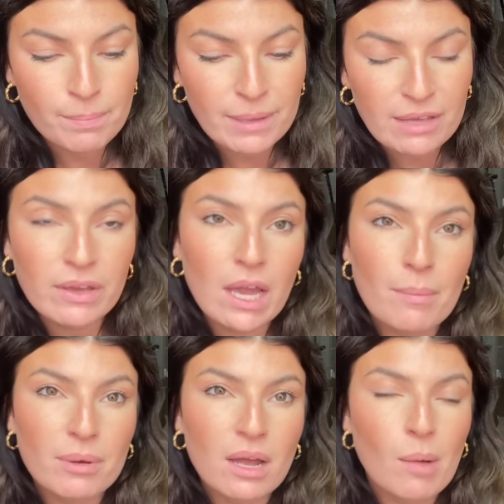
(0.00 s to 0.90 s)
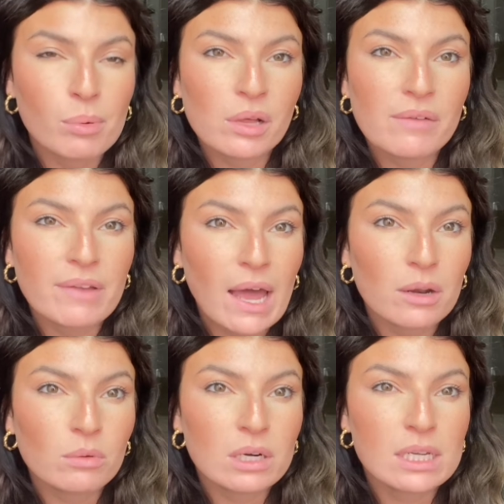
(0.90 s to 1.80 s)
beefing up a couple of
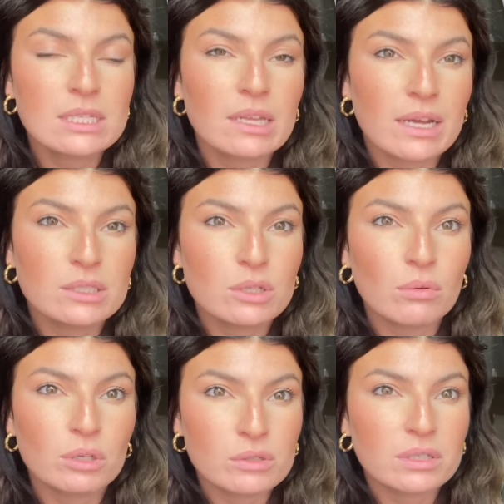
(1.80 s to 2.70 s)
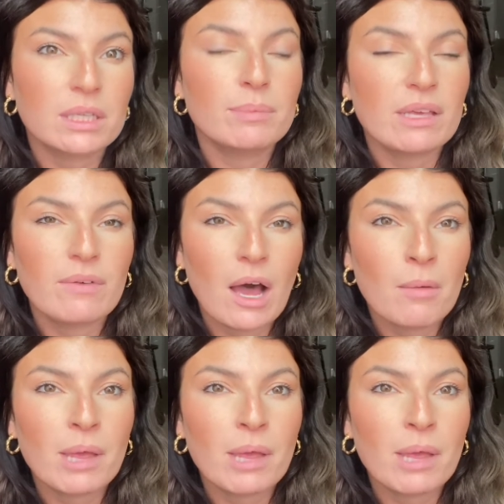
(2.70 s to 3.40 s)
categories that I don't usually beef up,